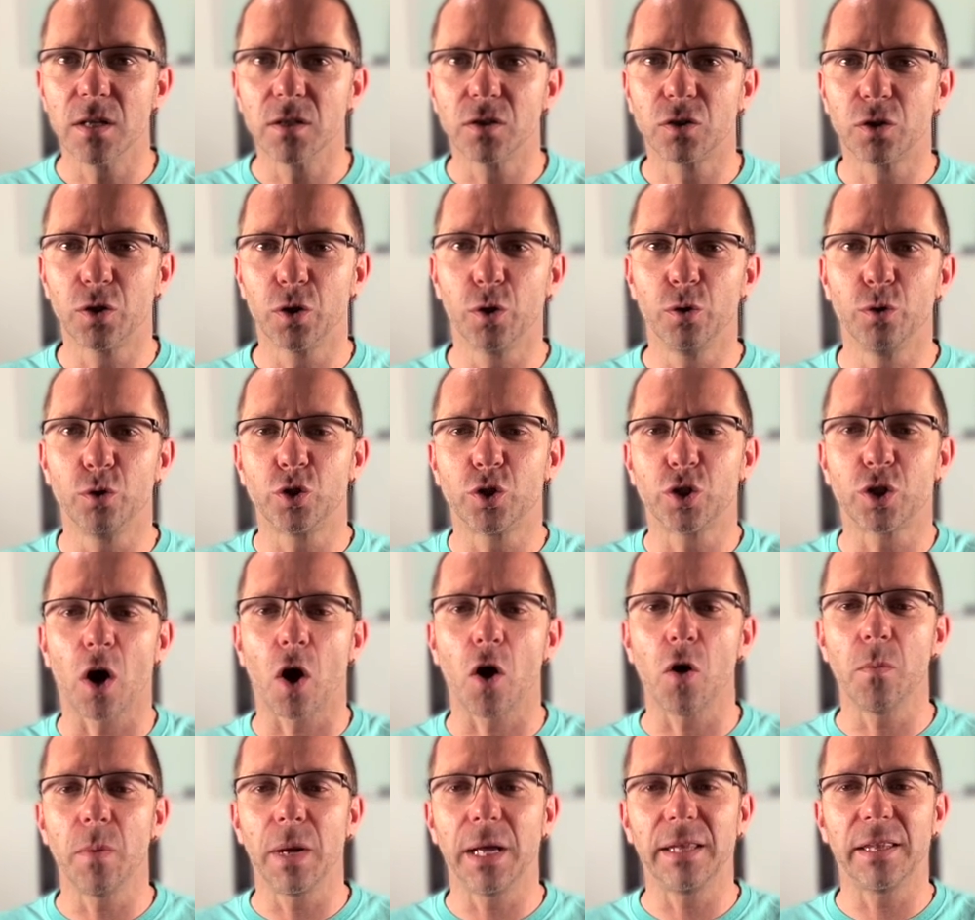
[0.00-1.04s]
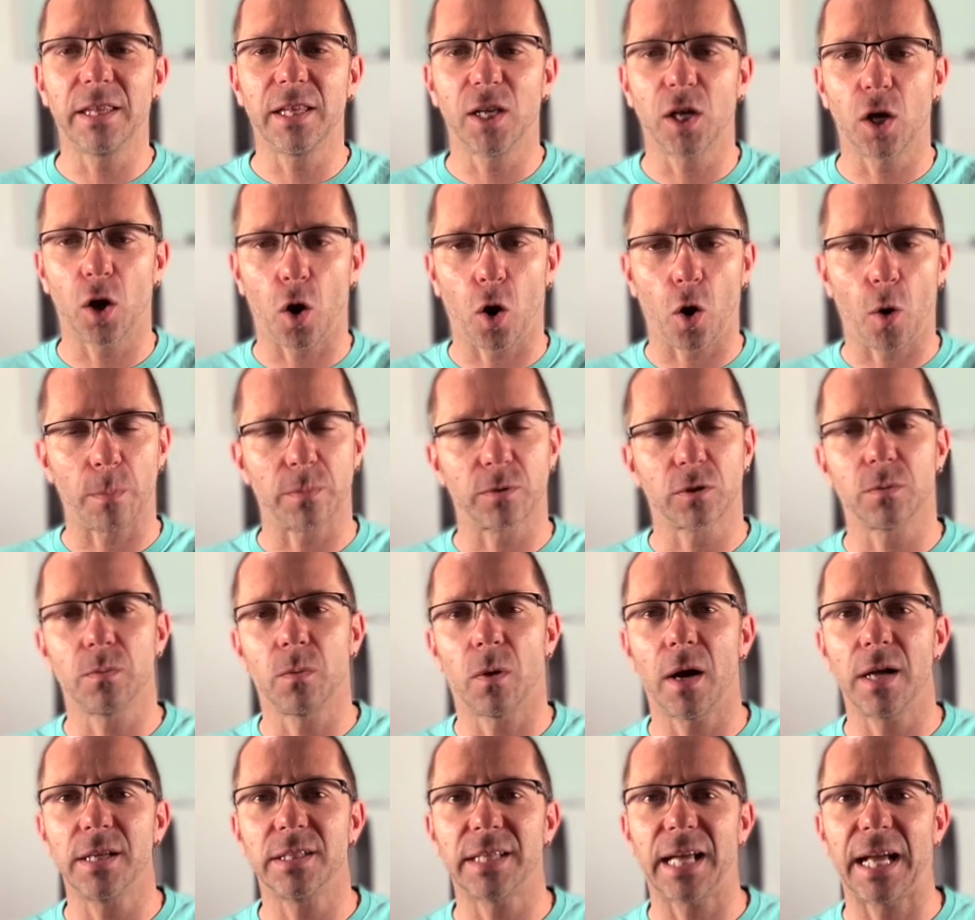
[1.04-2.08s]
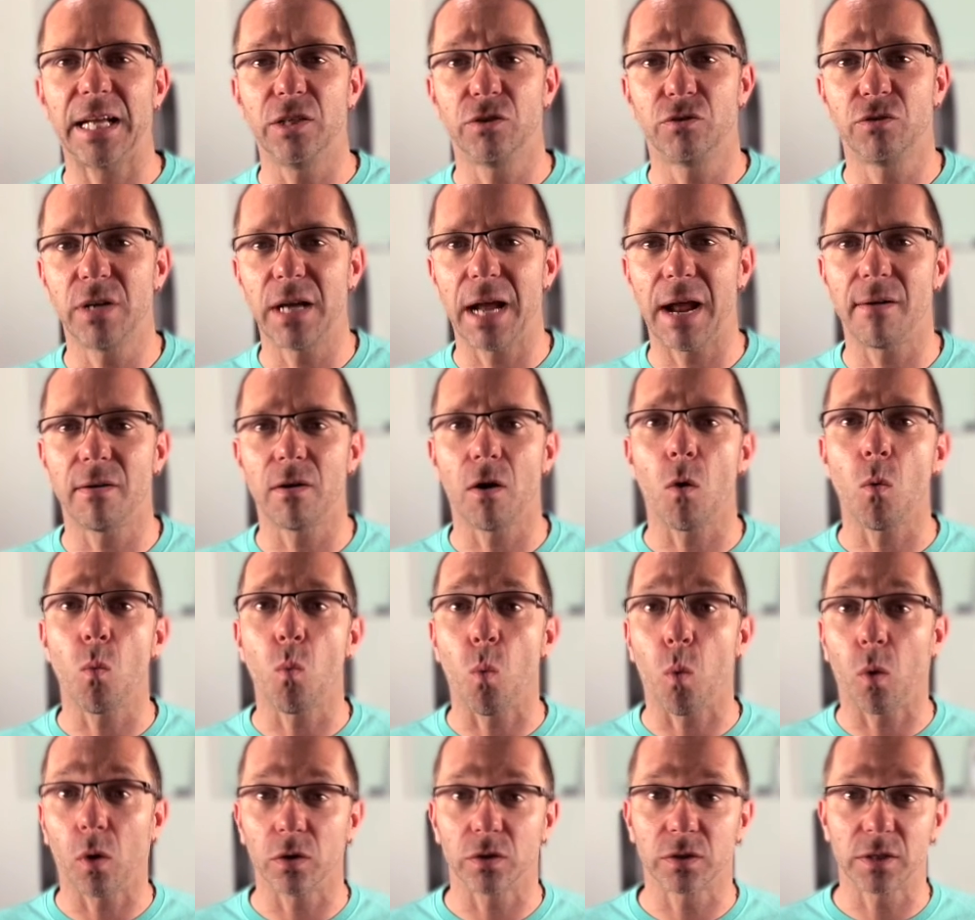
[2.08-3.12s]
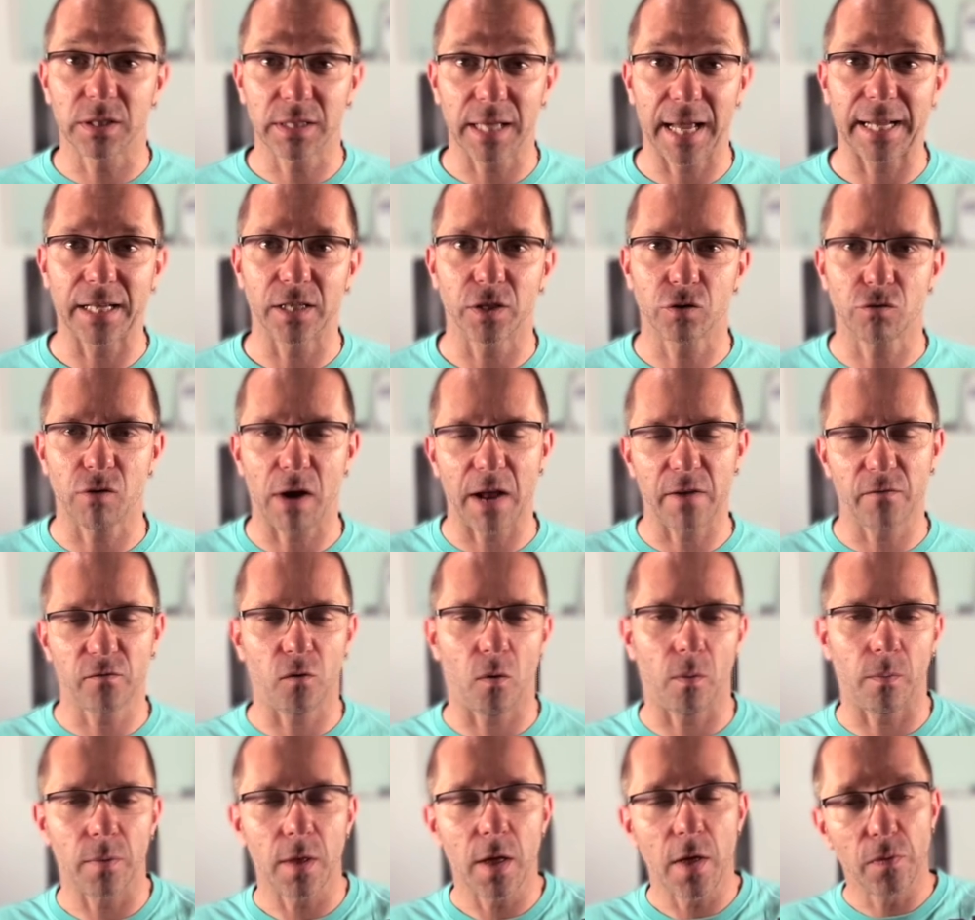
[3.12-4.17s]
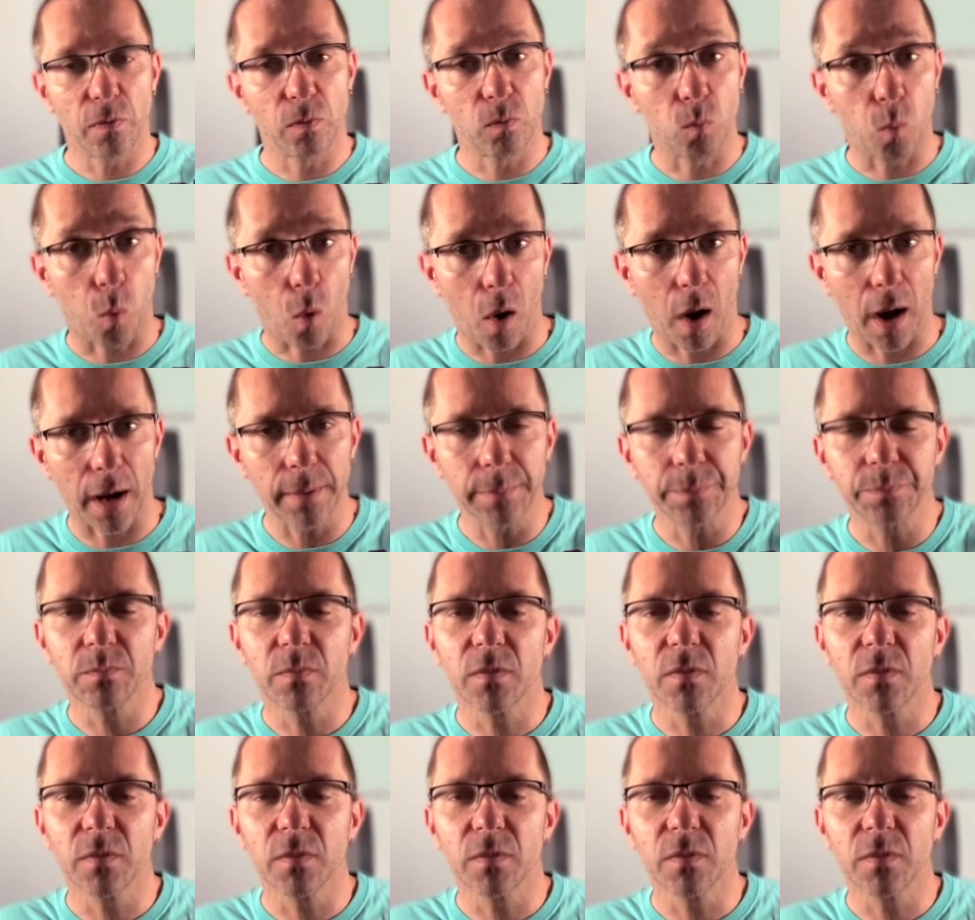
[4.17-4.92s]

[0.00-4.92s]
to show me the optimized entry area I want to take a trade from. Why?